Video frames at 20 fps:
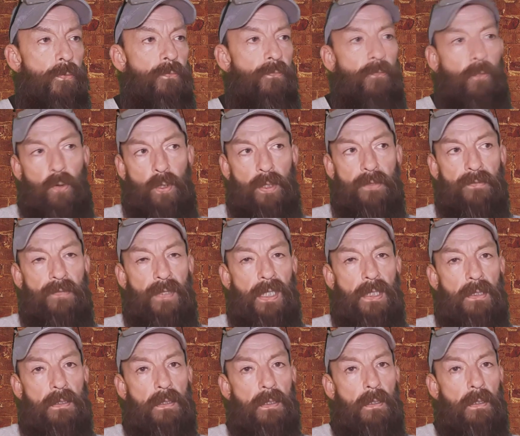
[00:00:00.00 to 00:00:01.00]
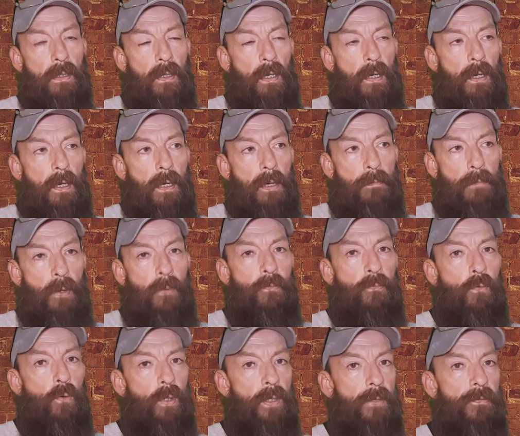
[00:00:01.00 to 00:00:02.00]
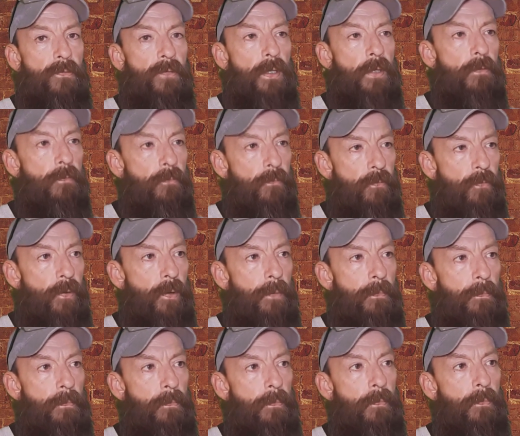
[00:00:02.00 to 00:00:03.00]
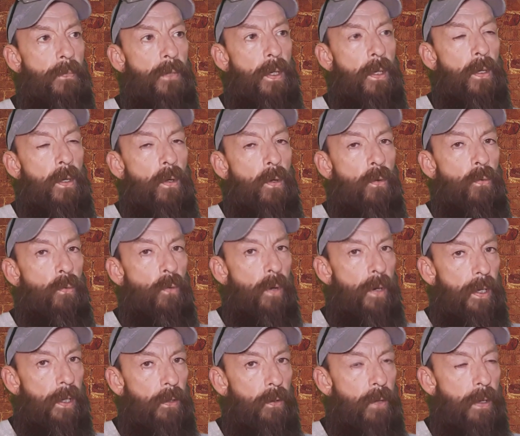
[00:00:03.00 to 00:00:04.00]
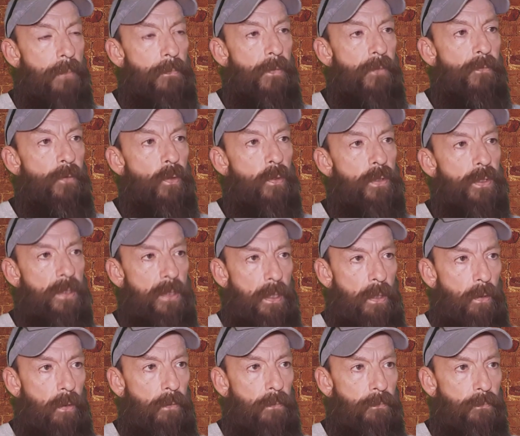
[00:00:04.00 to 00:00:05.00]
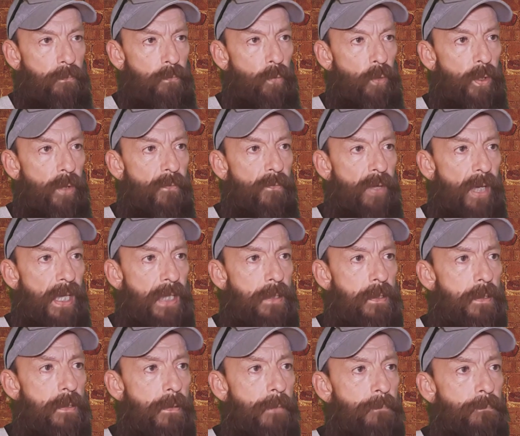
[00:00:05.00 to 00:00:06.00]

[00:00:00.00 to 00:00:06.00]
40 feet, about 40 feet from where I grabbed the first still with the face.